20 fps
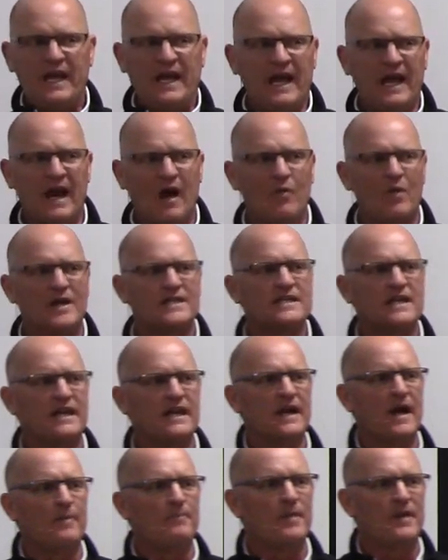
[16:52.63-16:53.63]
and I went to
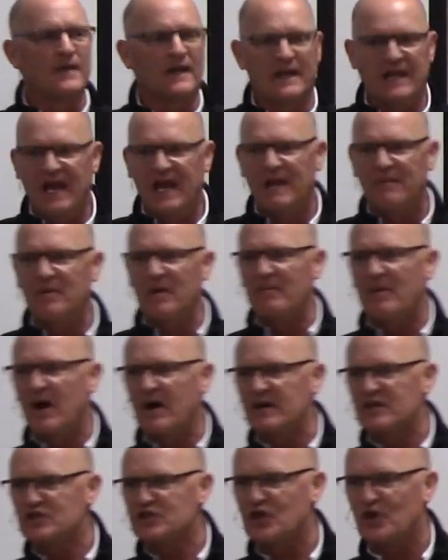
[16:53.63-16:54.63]
get up in the game, and
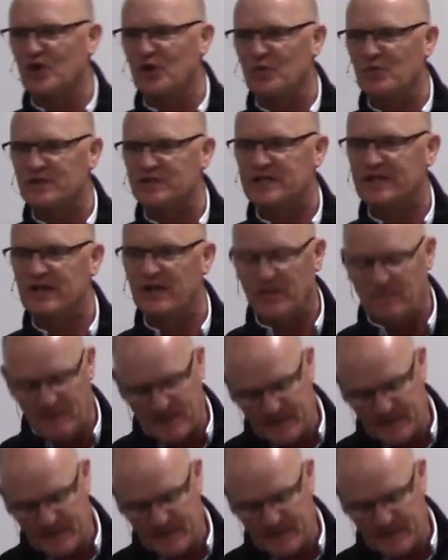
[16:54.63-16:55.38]
my shoulder was killing